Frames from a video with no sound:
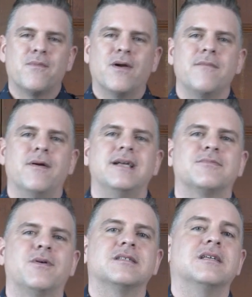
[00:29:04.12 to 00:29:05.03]
praying prayers
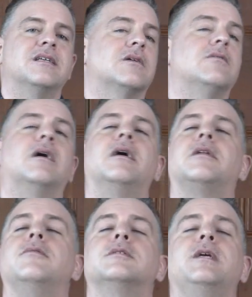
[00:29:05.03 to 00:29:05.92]
like this. Oh God,
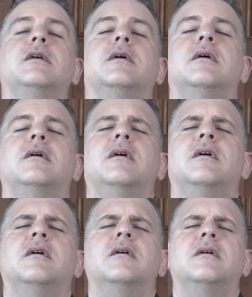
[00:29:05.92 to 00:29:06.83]
use me.
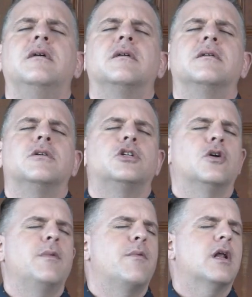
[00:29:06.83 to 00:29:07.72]

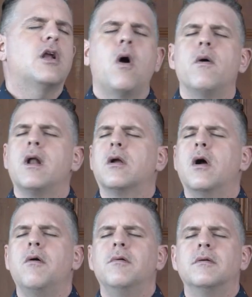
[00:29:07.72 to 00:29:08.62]
Show me where to go and I'll
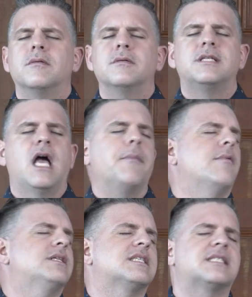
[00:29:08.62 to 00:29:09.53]
go. Tell me
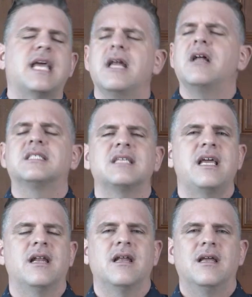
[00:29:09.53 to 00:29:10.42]
what to say and I'll say
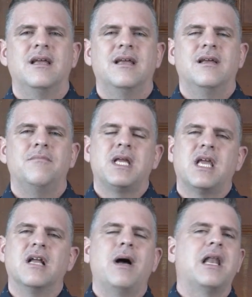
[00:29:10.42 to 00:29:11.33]
it. Be
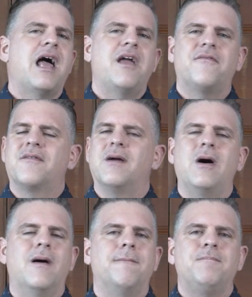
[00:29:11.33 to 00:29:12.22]
king of my life, come
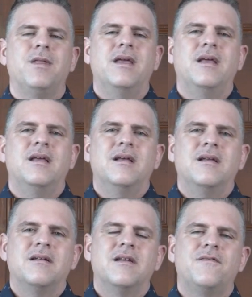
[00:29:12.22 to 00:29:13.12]
on.
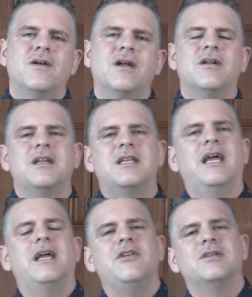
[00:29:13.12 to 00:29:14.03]
And if you're here
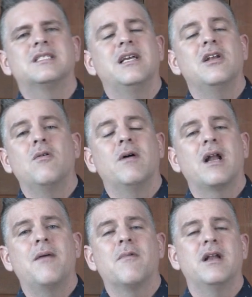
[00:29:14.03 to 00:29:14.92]
today and you say, you know what,
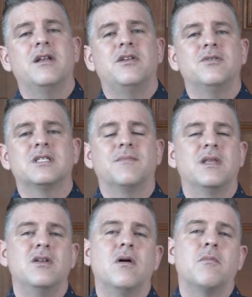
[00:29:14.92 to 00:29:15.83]
I'm ready to do
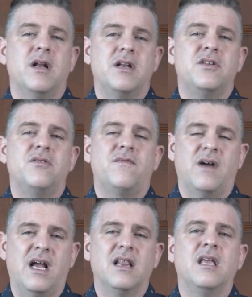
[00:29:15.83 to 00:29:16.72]
something new, I'm ready to
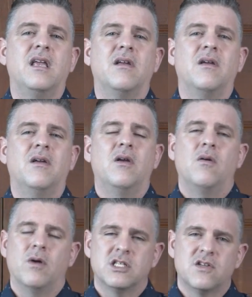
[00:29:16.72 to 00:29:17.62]
finally,
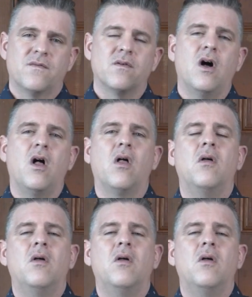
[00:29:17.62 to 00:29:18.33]
once and for all,